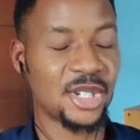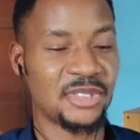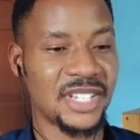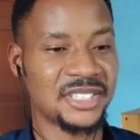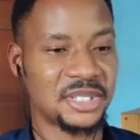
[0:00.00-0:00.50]
the
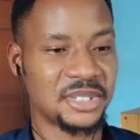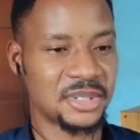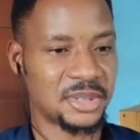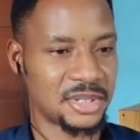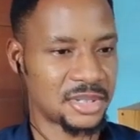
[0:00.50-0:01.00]
first thing you need to
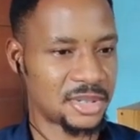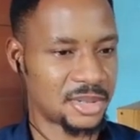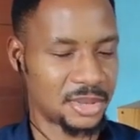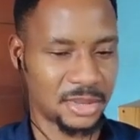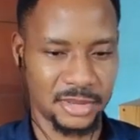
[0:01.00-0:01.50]
do is
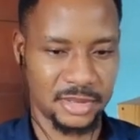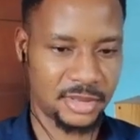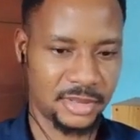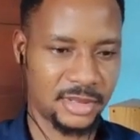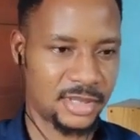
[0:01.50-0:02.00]
to
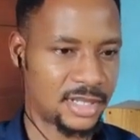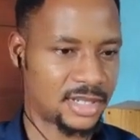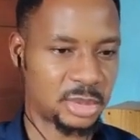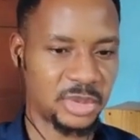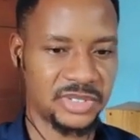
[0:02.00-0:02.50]
let's
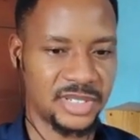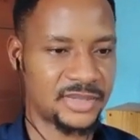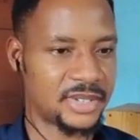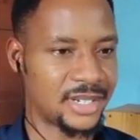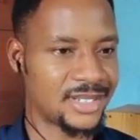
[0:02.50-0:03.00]
remove this
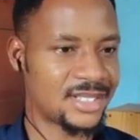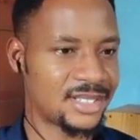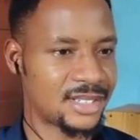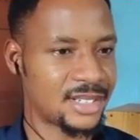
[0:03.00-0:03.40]
first.